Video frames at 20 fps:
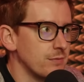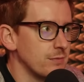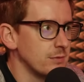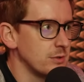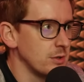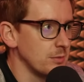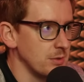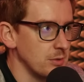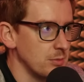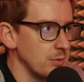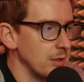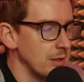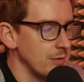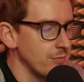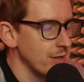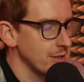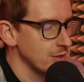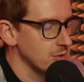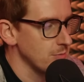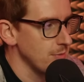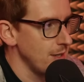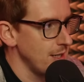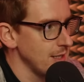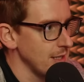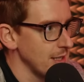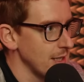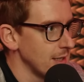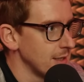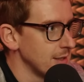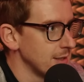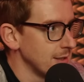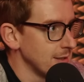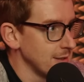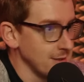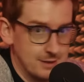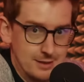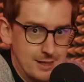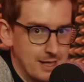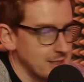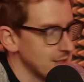WWE and WrestleMania.
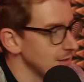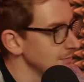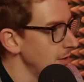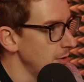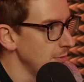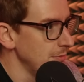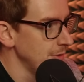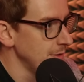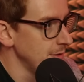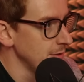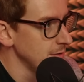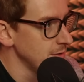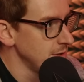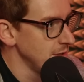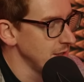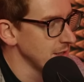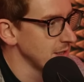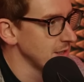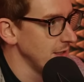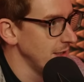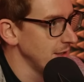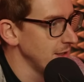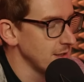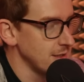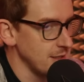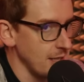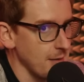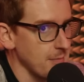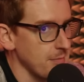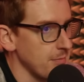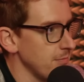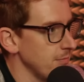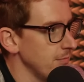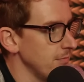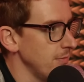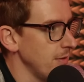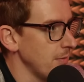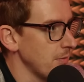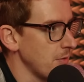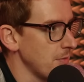And that's the moment she decided, yeah,
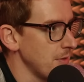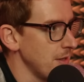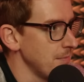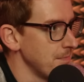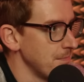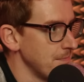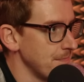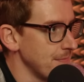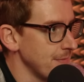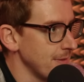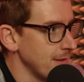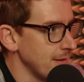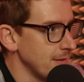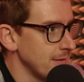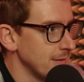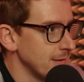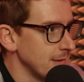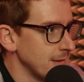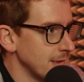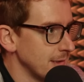I'm coming in. I didn't know